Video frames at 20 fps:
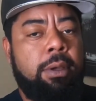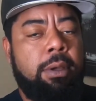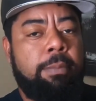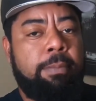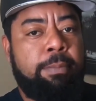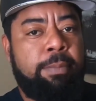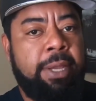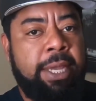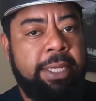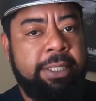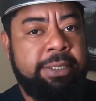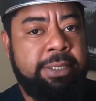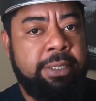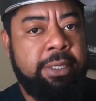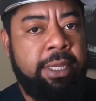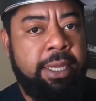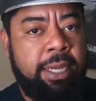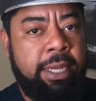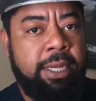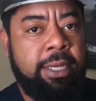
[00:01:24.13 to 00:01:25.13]
back to
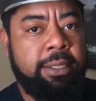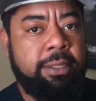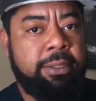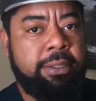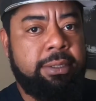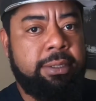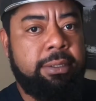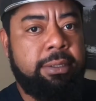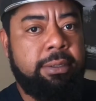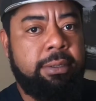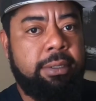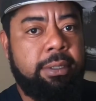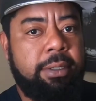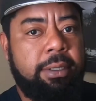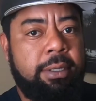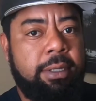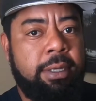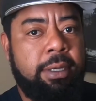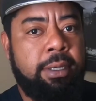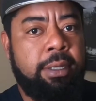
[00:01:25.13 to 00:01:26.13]
the house,
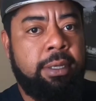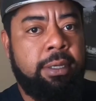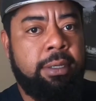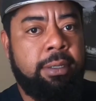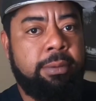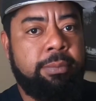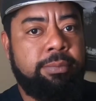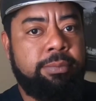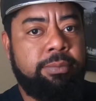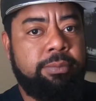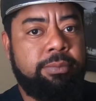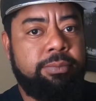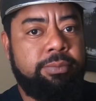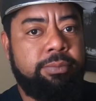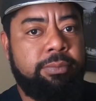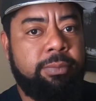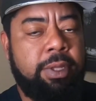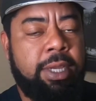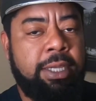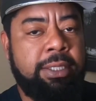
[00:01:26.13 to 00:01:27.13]

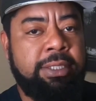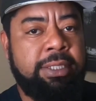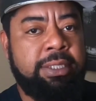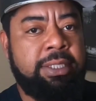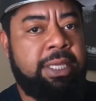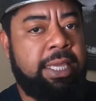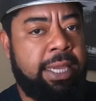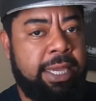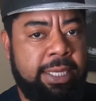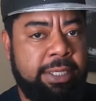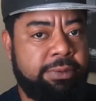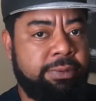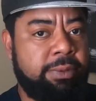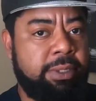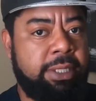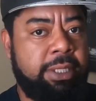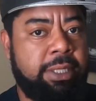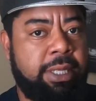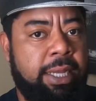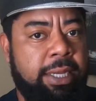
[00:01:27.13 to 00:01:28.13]
I just
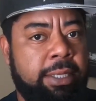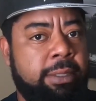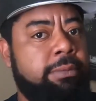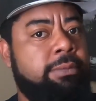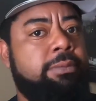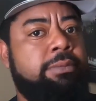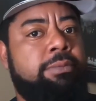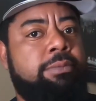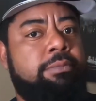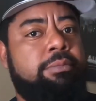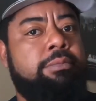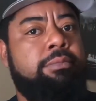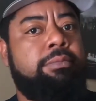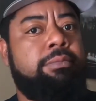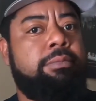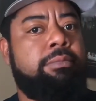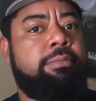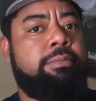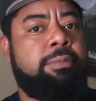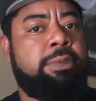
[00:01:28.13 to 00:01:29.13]
casually
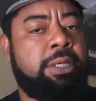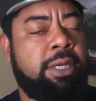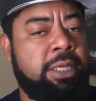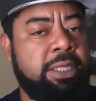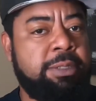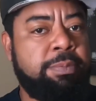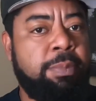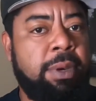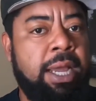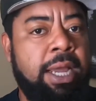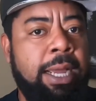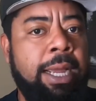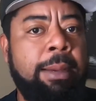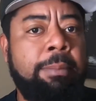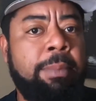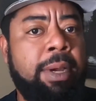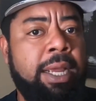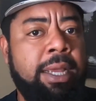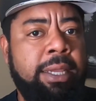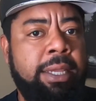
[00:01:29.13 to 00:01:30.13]
touched behind
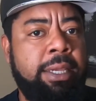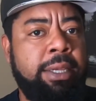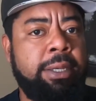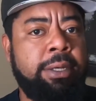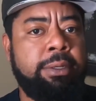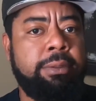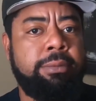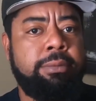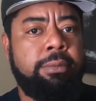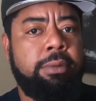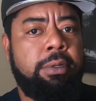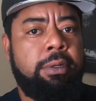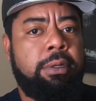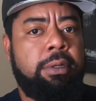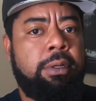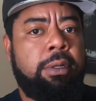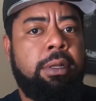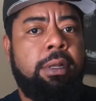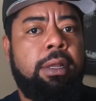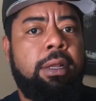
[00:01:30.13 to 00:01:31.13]
my ear,
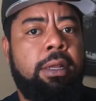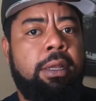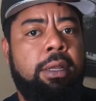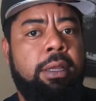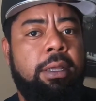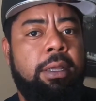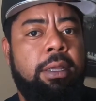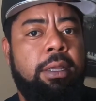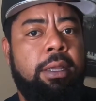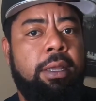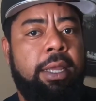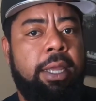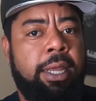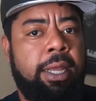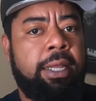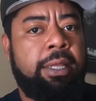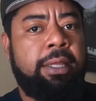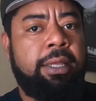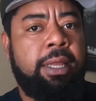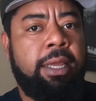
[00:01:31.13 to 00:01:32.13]

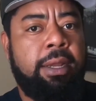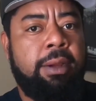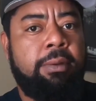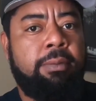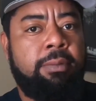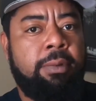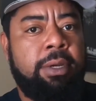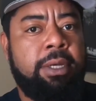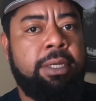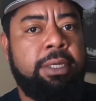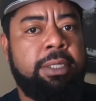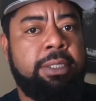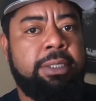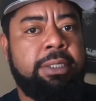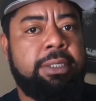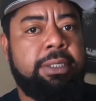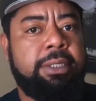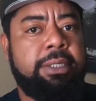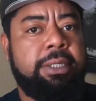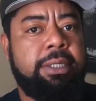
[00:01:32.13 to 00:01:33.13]
and there
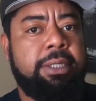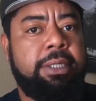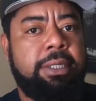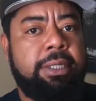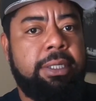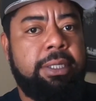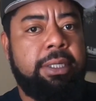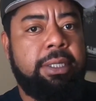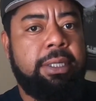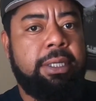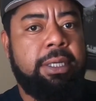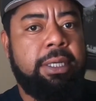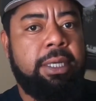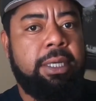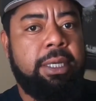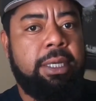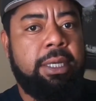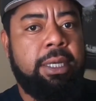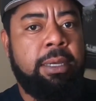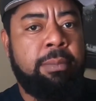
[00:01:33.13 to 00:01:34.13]
was
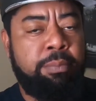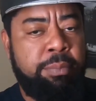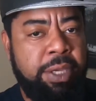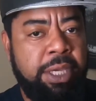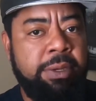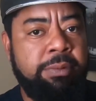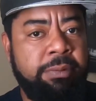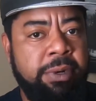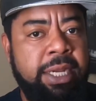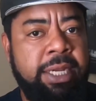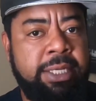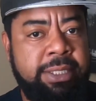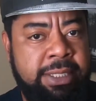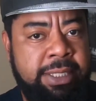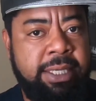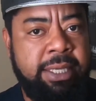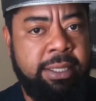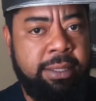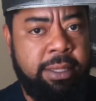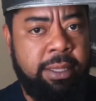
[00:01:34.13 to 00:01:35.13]
a big red
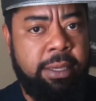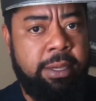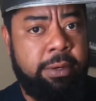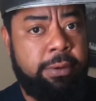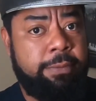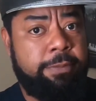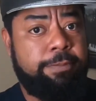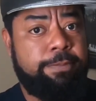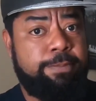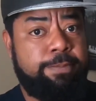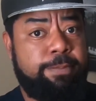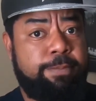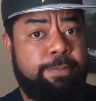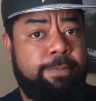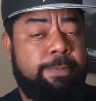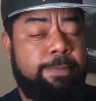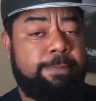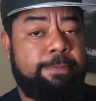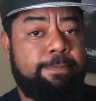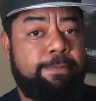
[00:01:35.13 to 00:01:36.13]
tick there.
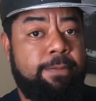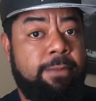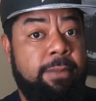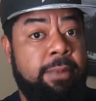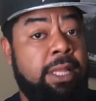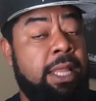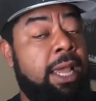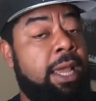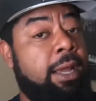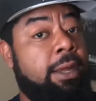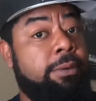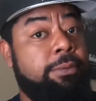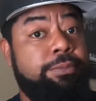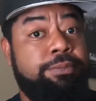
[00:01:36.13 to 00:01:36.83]
Now,